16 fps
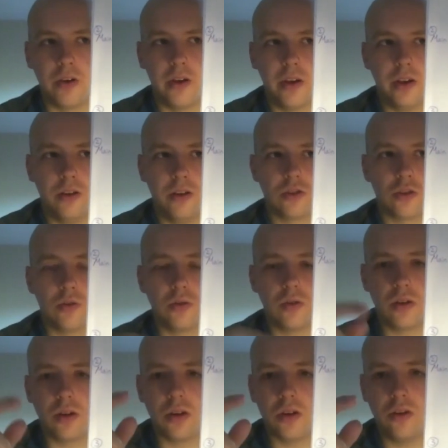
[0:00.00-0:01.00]
So
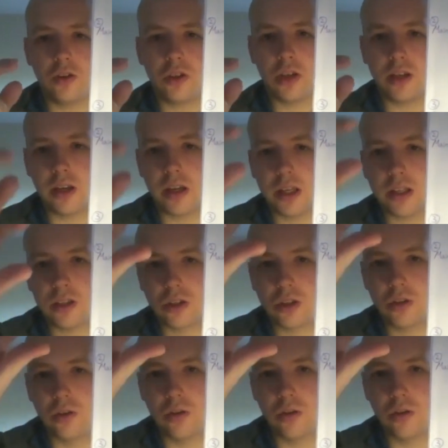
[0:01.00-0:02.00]
usually in
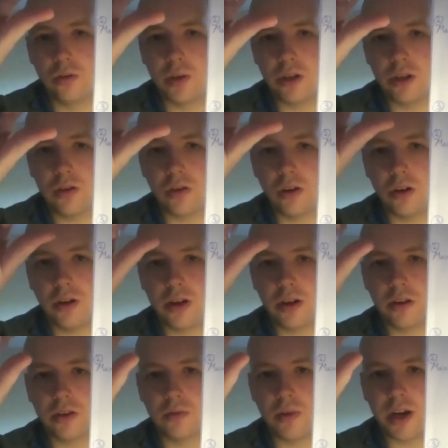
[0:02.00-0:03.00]
school, when you're
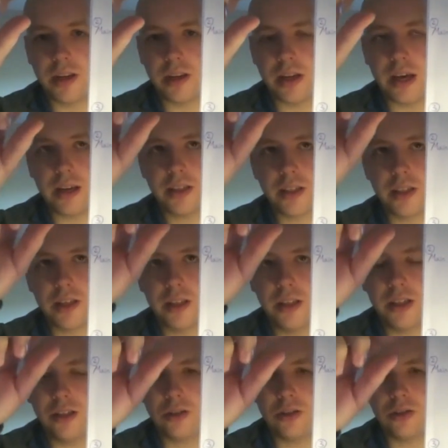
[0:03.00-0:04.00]
learning to write an essay,
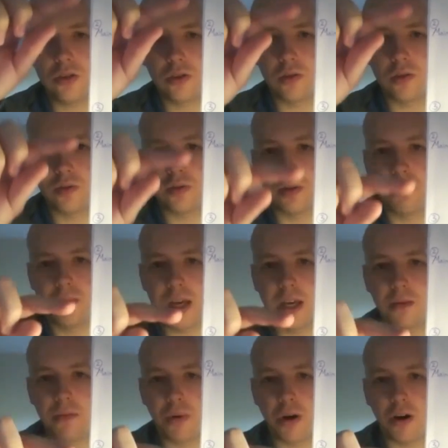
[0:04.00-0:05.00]
these are sort of the
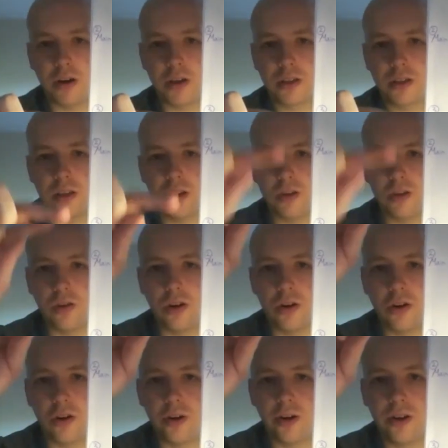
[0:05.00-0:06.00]
main parts that you
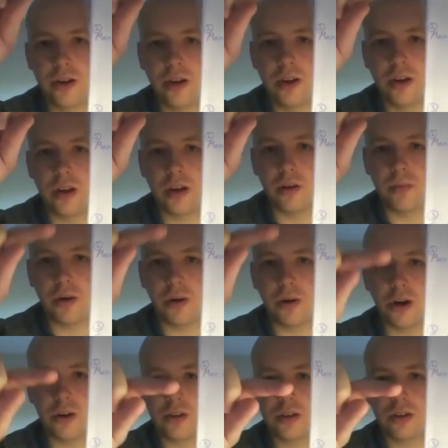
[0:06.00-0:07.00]
learn
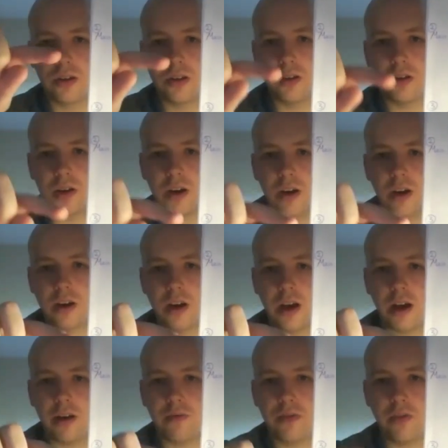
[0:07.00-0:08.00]
about. You
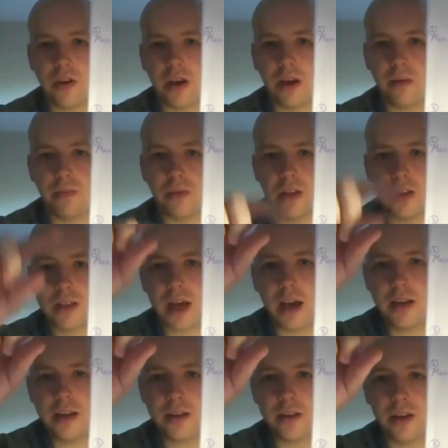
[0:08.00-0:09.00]
have the
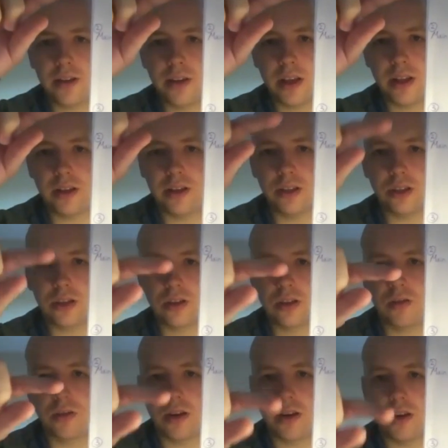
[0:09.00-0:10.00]
title and then these
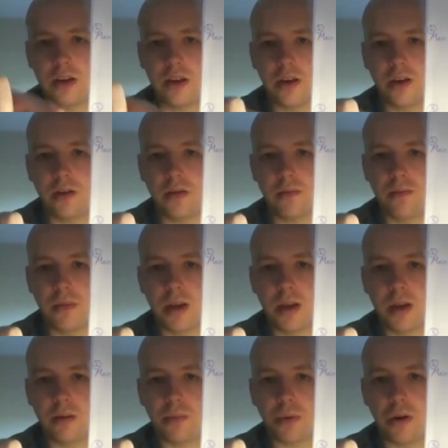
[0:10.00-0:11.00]
3
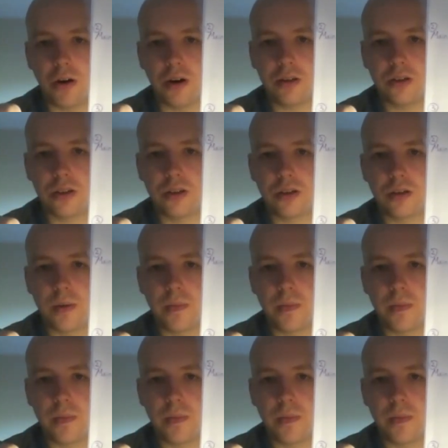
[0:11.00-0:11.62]
main parts.